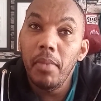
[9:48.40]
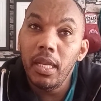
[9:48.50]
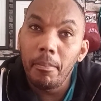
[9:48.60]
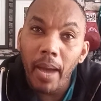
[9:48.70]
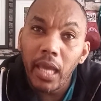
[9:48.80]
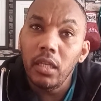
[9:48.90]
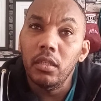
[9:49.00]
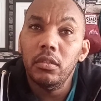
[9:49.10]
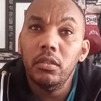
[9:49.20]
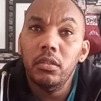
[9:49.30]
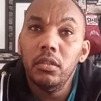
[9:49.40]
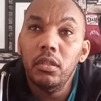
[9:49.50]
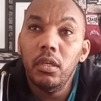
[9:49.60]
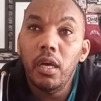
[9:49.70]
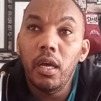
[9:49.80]
made it mine.
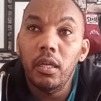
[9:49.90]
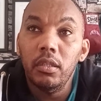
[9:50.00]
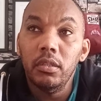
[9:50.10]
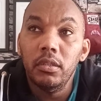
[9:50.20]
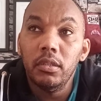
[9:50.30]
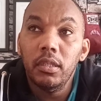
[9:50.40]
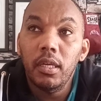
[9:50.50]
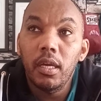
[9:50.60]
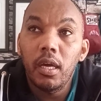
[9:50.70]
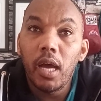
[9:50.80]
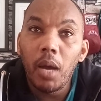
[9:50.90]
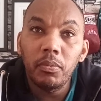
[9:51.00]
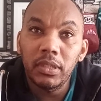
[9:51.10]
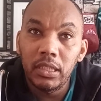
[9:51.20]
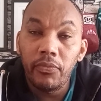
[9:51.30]
And I
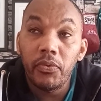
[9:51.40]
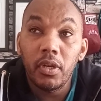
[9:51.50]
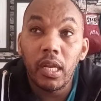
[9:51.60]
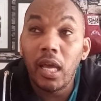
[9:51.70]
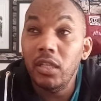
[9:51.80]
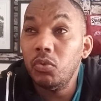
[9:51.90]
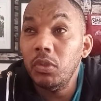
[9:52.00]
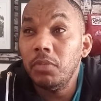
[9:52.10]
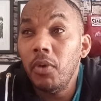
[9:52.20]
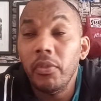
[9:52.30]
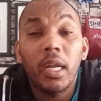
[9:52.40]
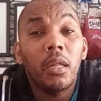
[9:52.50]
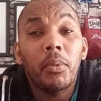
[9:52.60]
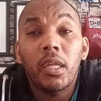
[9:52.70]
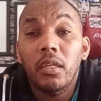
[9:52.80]
was different, and I switched more than
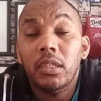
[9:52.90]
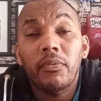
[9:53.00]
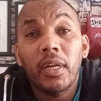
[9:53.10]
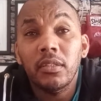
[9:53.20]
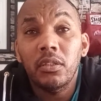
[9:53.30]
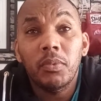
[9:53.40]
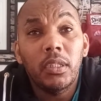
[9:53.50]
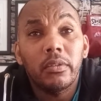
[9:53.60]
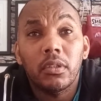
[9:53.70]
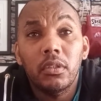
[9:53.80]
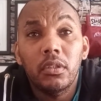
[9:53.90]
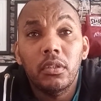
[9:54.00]
anybody else ever has in the world.